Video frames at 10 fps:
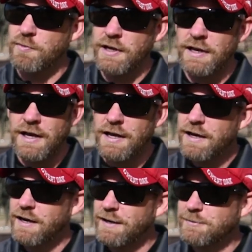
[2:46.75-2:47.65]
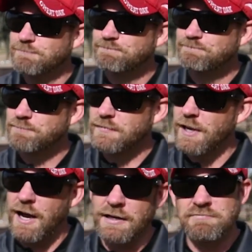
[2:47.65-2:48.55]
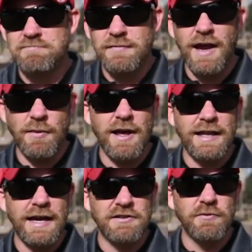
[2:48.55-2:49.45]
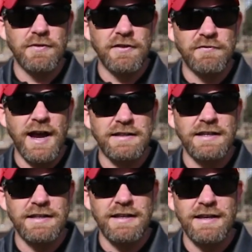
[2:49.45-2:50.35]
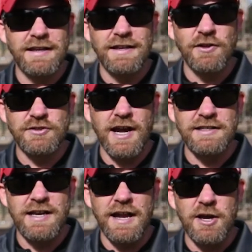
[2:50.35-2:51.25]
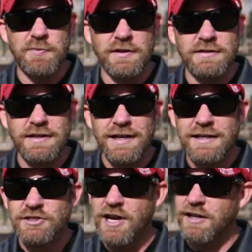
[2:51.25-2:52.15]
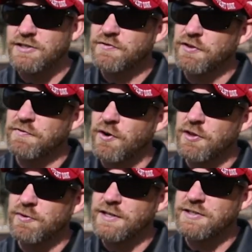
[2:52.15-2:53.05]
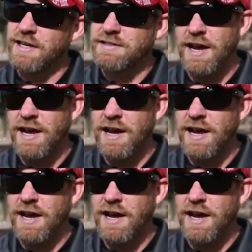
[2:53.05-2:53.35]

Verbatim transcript: But, um, yeah, I, I, I like the, the fact that those guys got up and challenged for the front of the race again.